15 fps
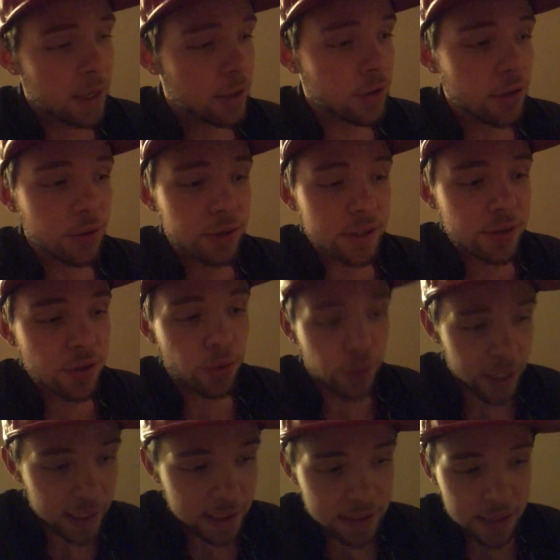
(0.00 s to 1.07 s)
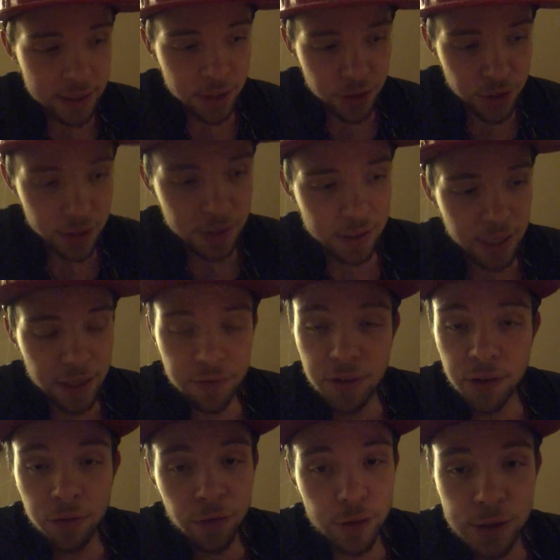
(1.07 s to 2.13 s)
It's so easy to just give
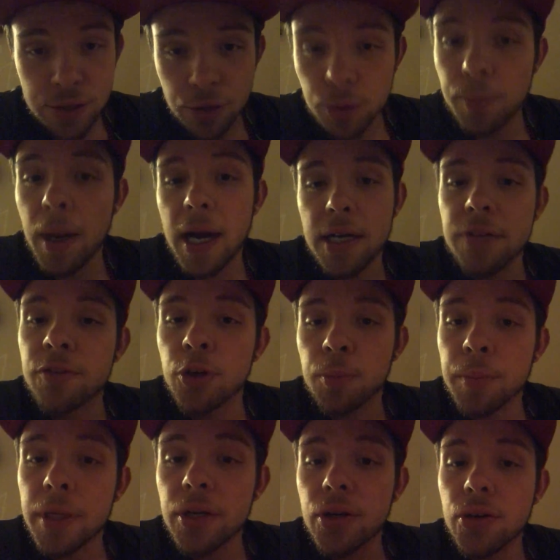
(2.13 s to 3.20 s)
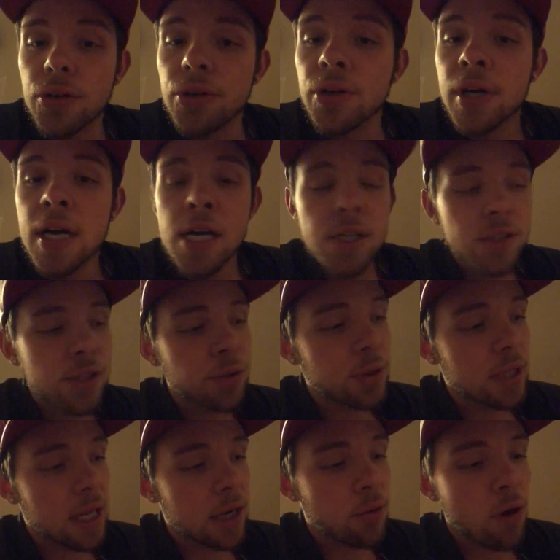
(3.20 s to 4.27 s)
the first little bite of your meal to
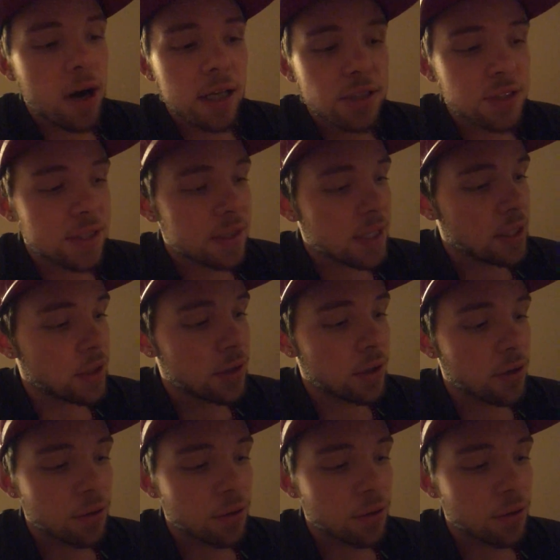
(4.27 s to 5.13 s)
Elegua and just say,